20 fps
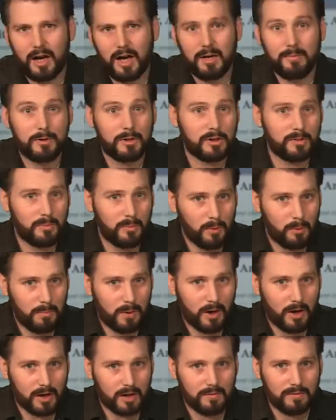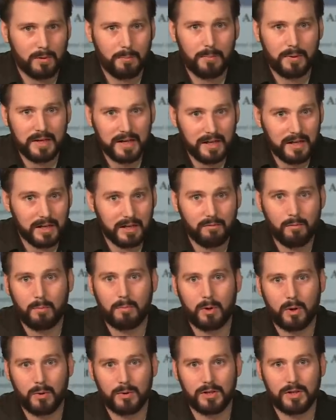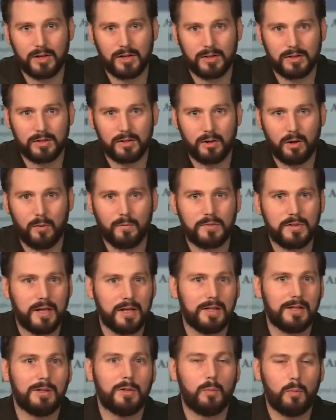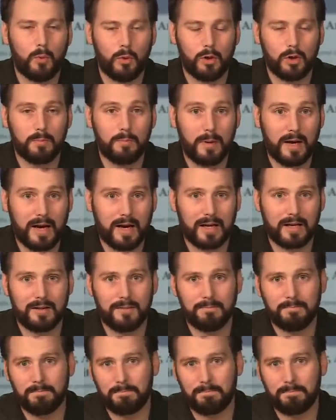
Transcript: "I am a small part of the beginning of a process of taking the word back."